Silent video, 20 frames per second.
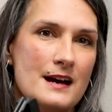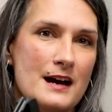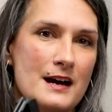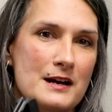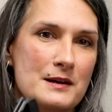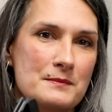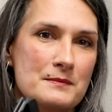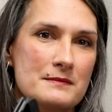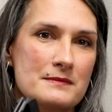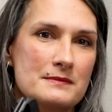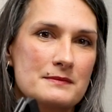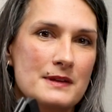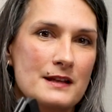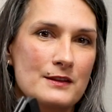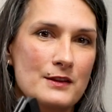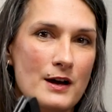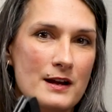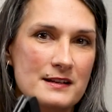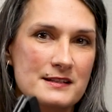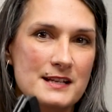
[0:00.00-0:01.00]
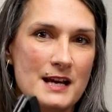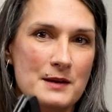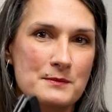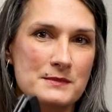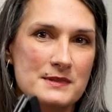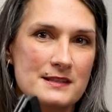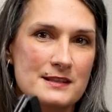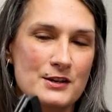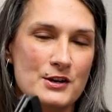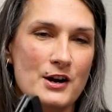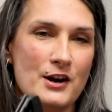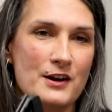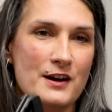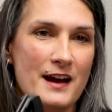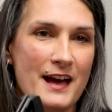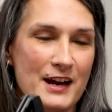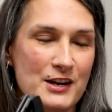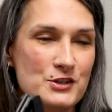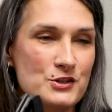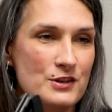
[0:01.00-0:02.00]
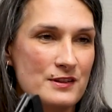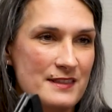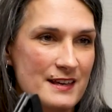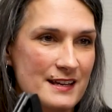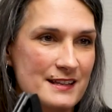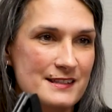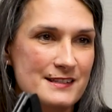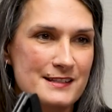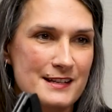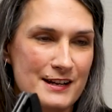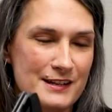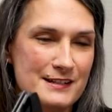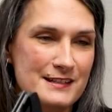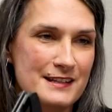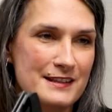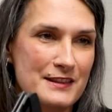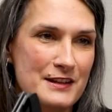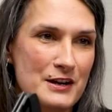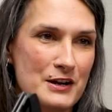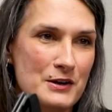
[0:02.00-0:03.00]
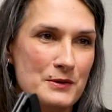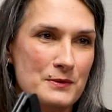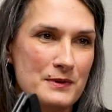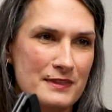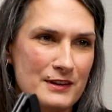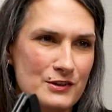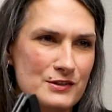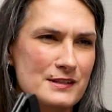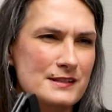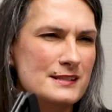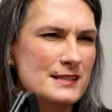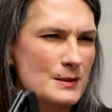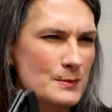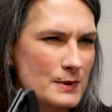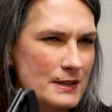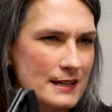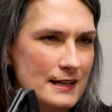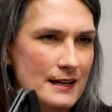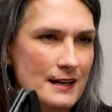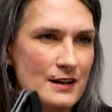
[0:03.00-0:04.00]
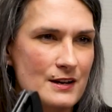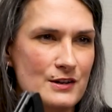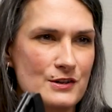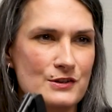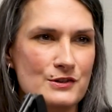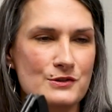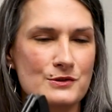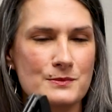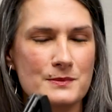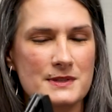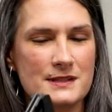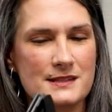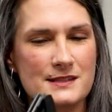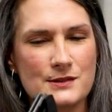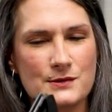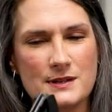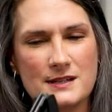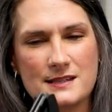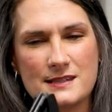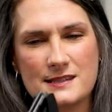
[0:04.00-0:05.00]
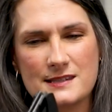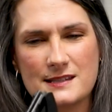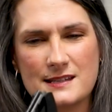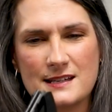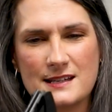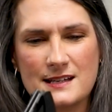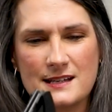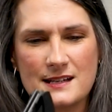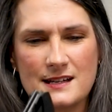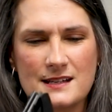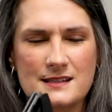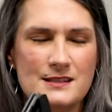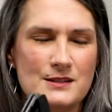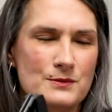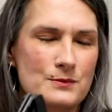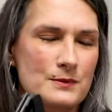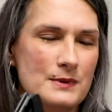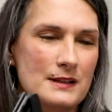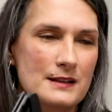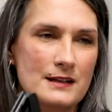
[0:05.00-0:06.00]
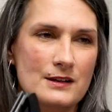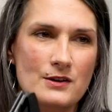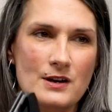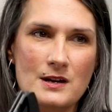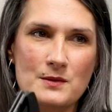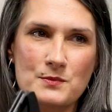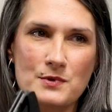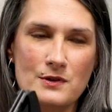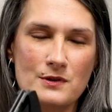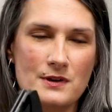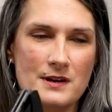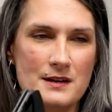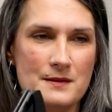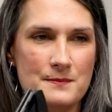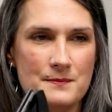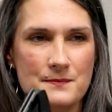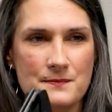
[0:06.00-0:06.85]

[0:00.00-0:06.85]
And a lot of times there are extra things tucked in there when there's a sibling at home, and so it's a really great program.